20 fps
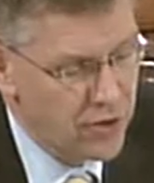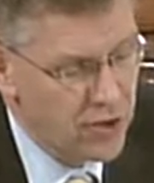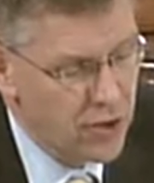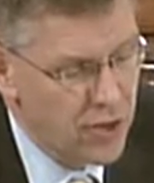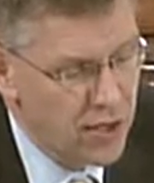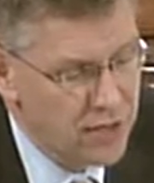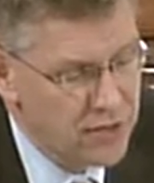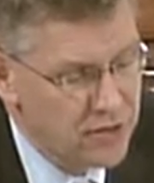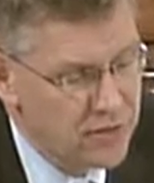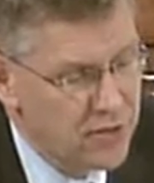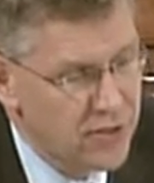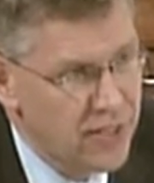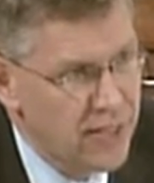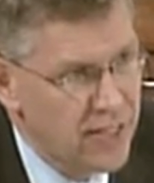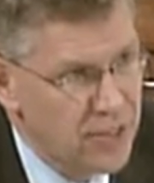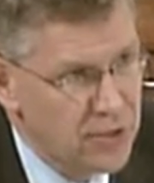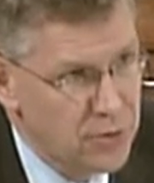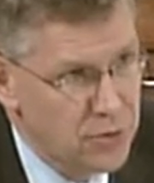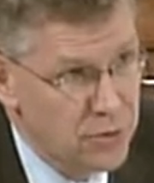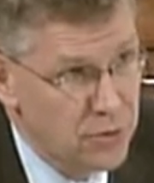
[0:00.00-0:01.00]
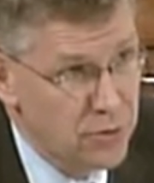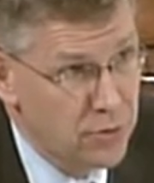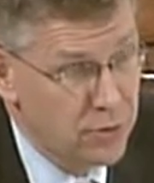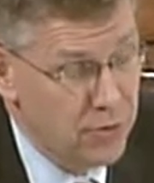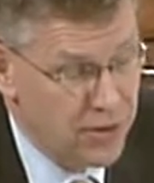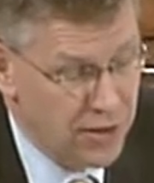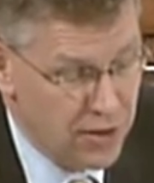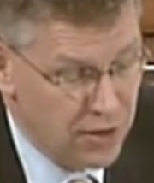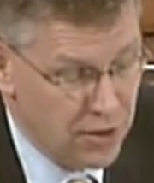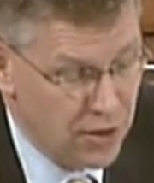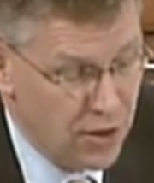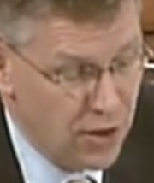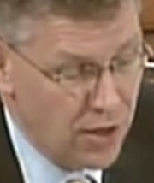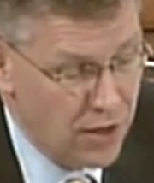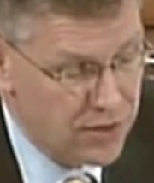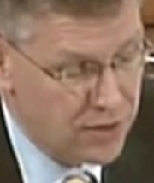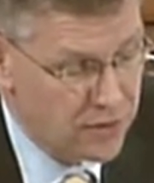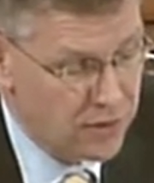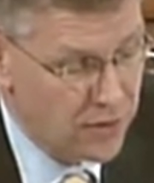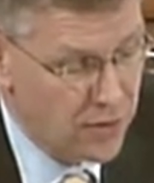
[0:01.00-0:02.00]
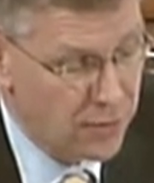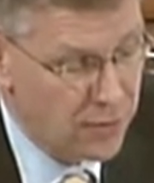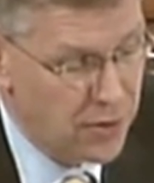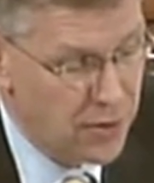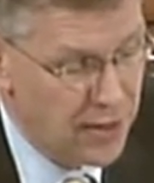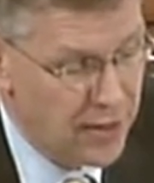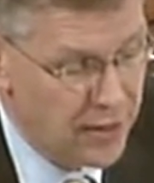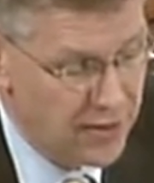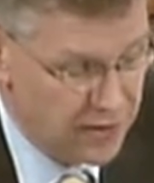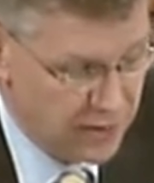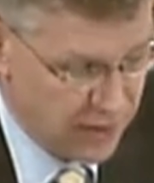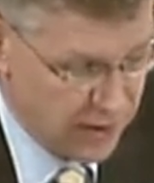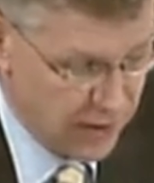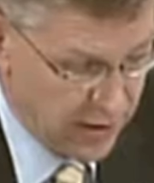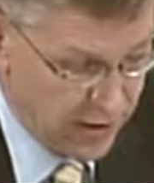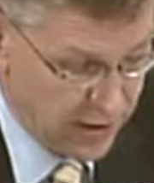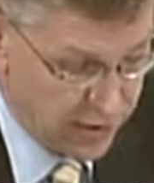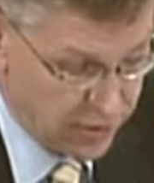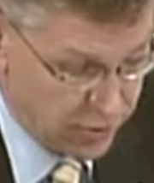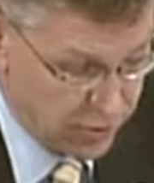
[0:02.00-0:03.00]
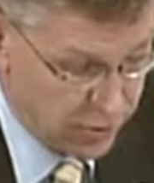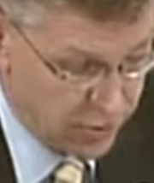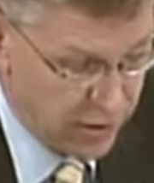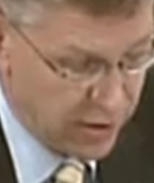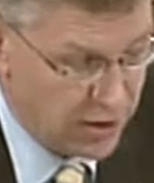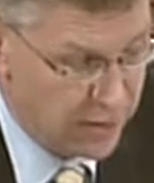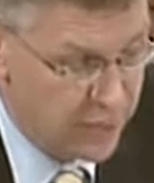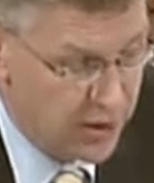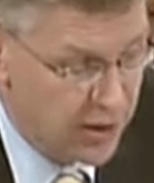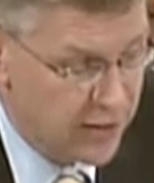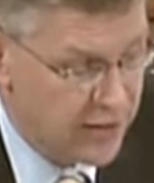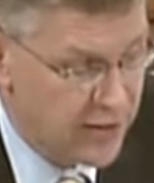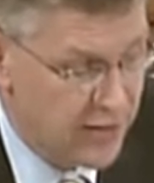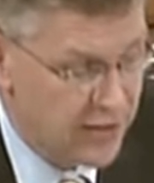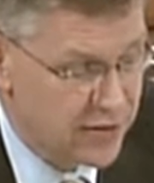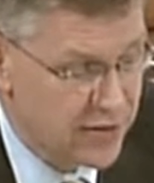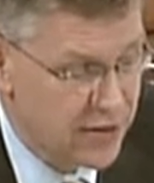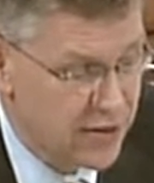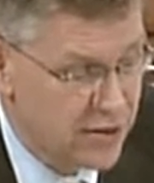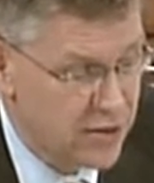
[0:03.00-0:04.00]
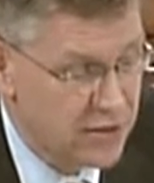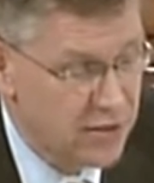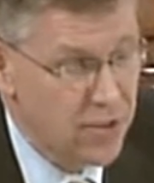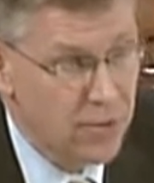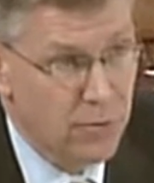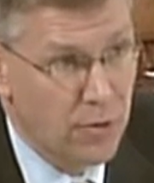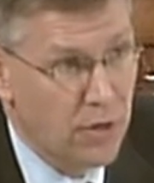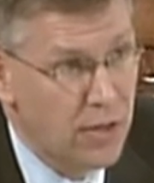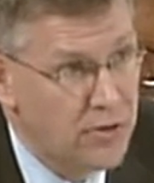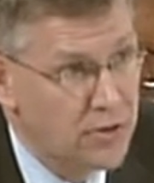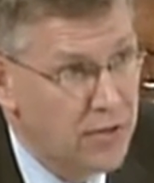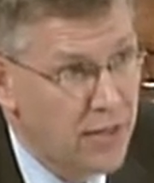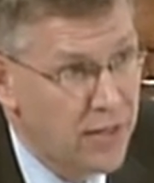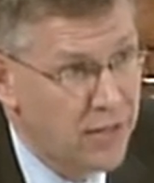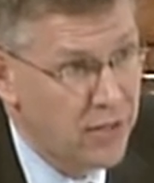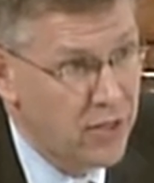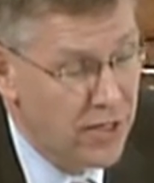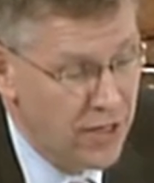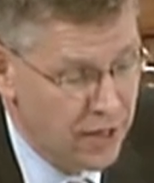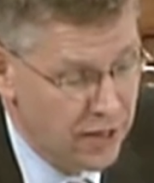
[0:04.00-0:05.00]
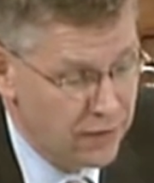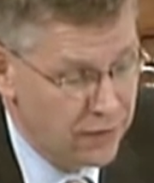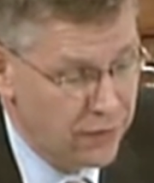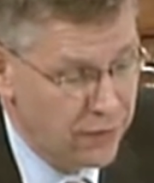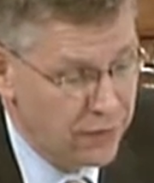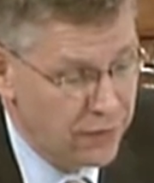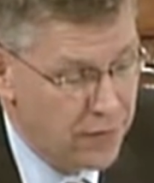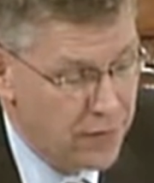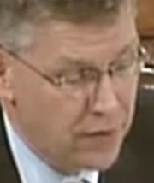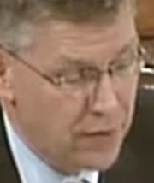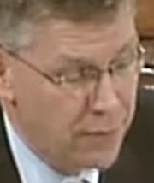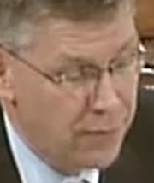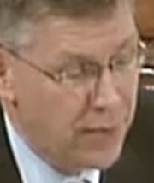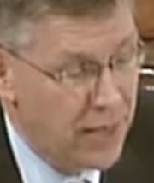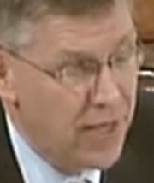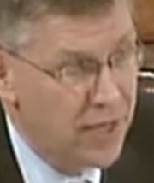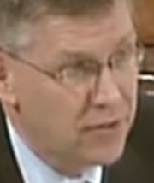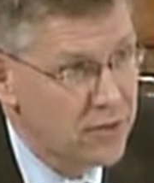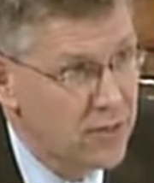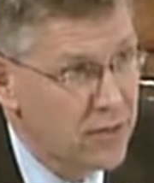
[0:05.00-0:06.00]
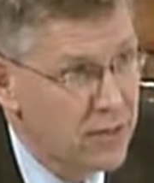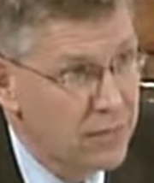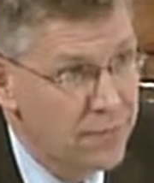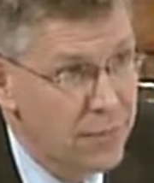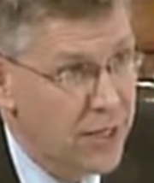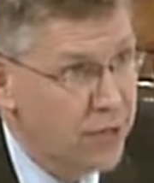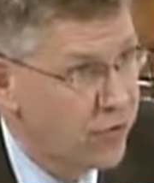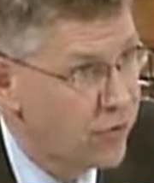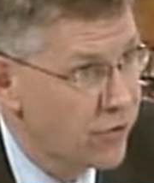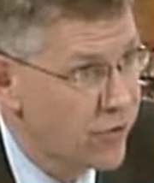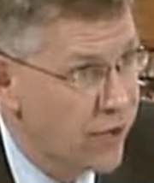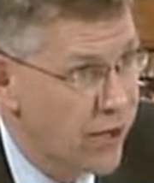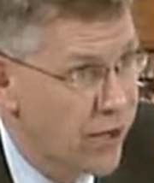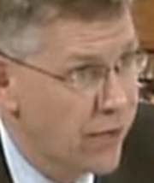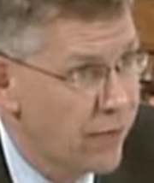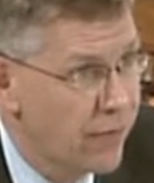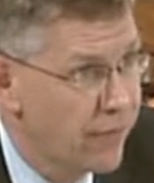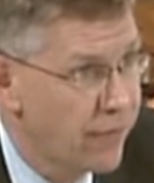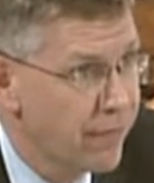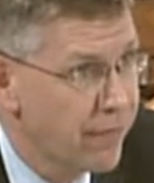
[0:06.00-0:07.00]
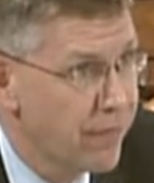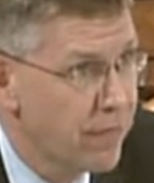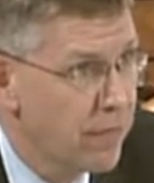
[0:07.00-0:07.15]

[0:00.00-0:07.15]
to the cost of the tax, would you agree that the cost of compliance, as the Joint Committee on Taxation say, would also have a negative impact on patient care?